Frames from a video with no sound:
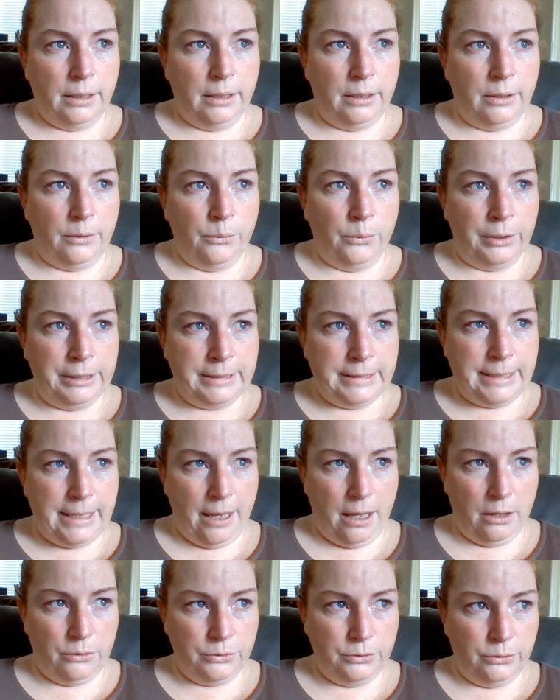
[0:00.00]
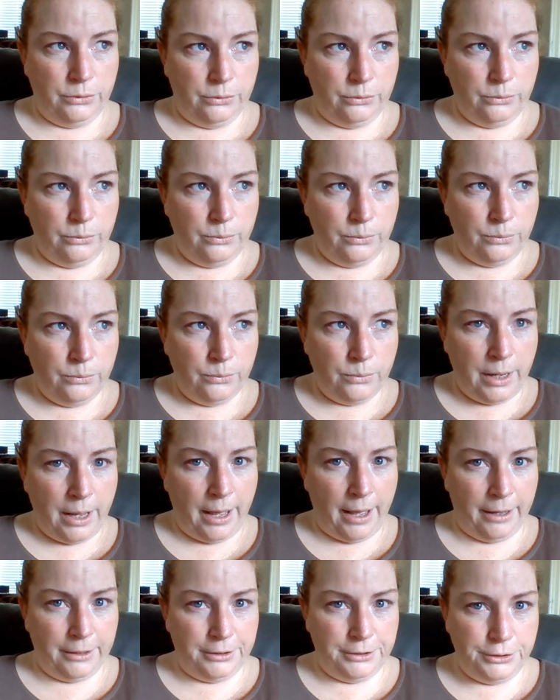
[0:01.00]
And I want to tell you
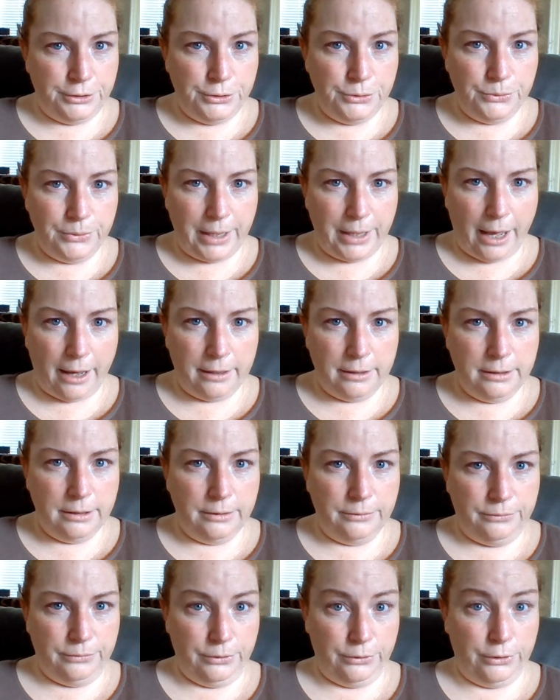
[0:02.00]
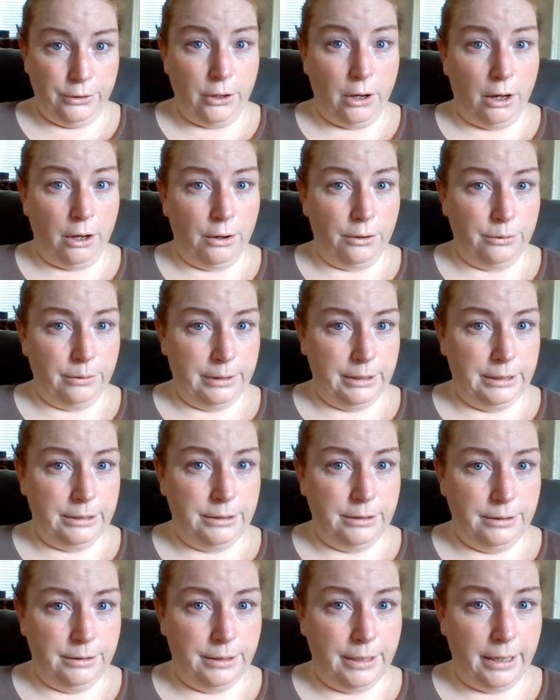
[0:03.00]
how to do that if you're not
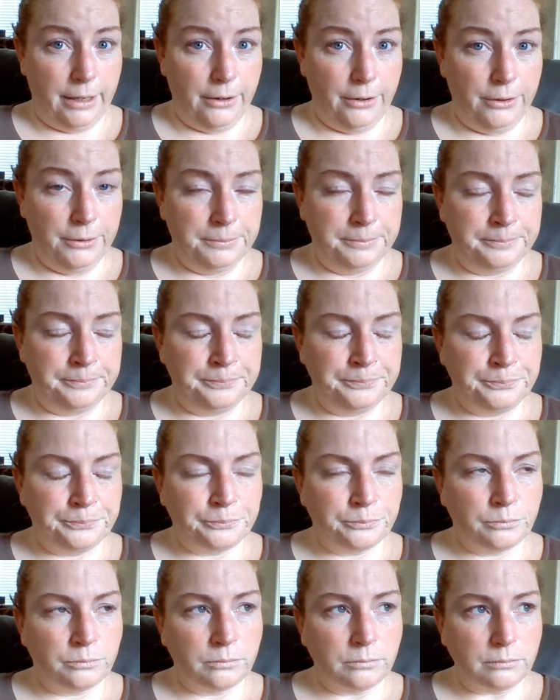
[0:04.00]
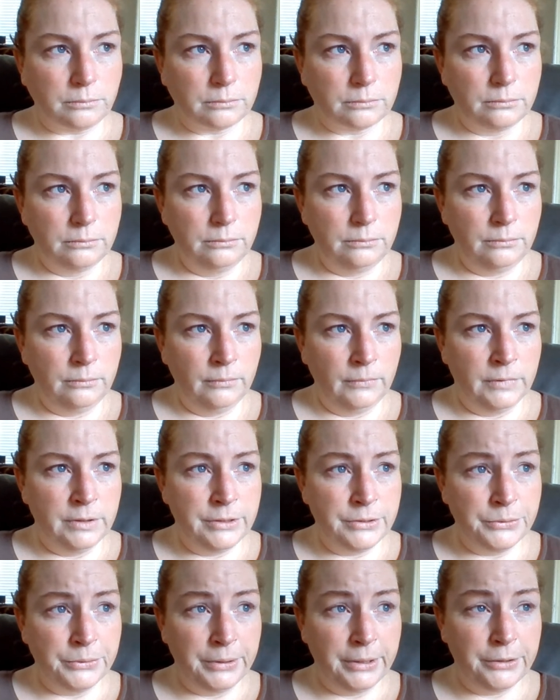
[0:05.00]
already there.
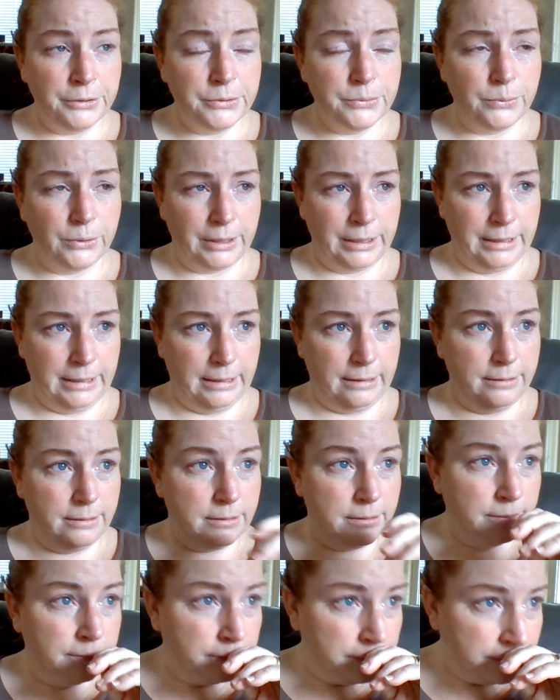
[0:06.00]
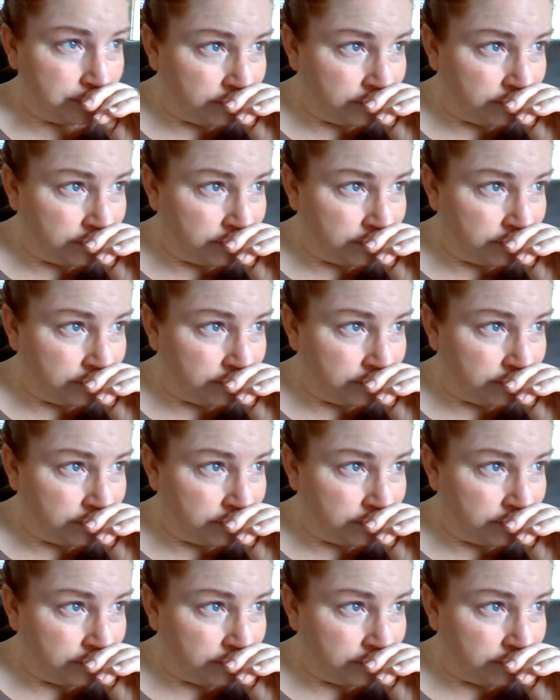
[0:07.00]
So here's what it is.